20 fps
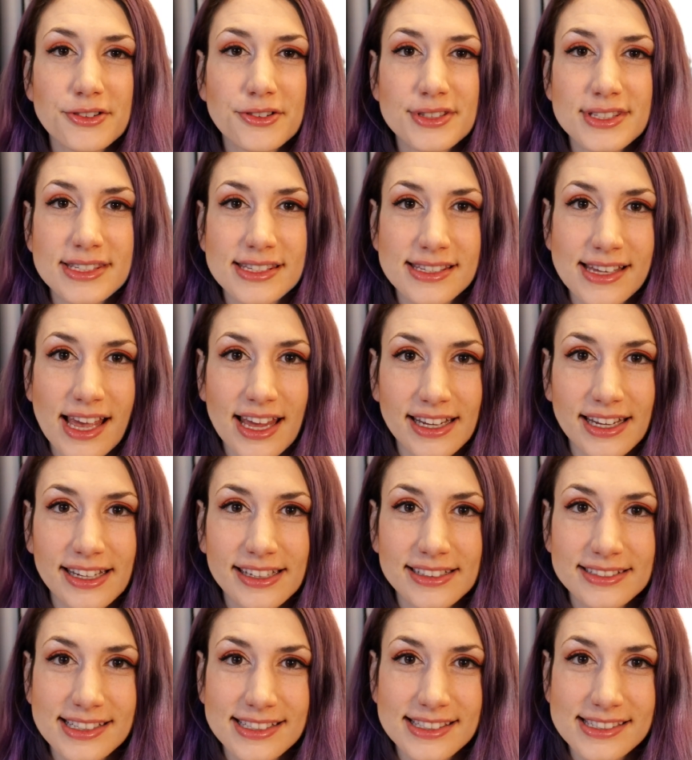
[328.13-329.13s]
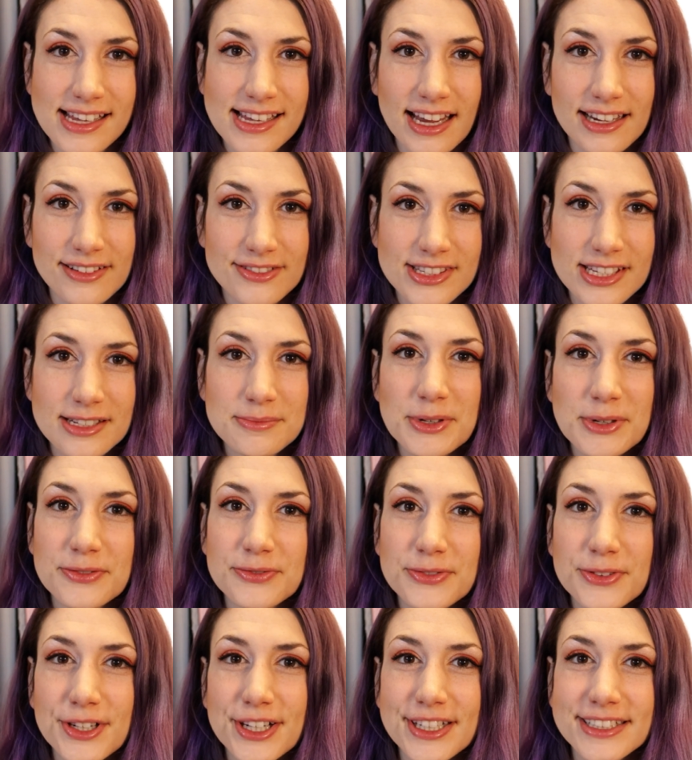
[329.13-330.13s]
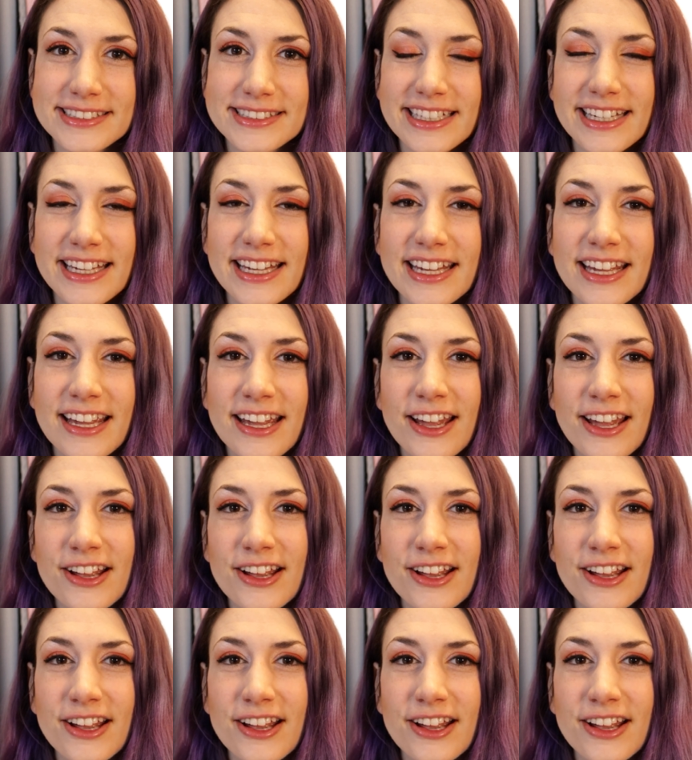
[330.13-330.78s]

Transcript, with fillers: settings inside of Cinema 4D,